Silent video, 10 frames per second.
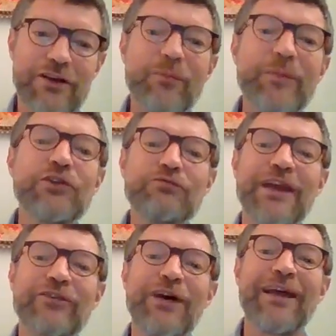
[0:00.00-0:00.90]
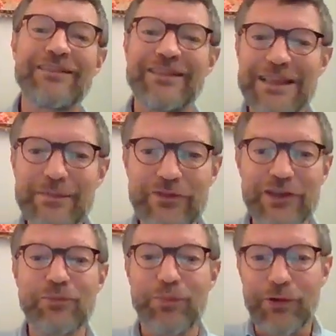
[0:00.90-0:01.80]
coming together as teams
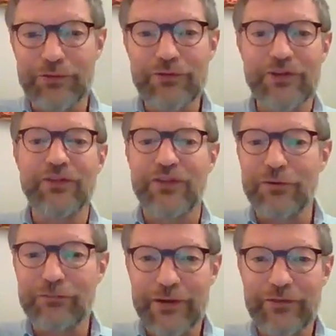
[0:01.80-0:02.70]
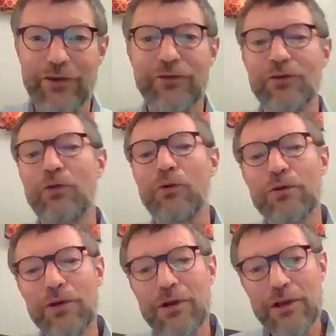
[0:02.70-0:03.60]
in person in the office and all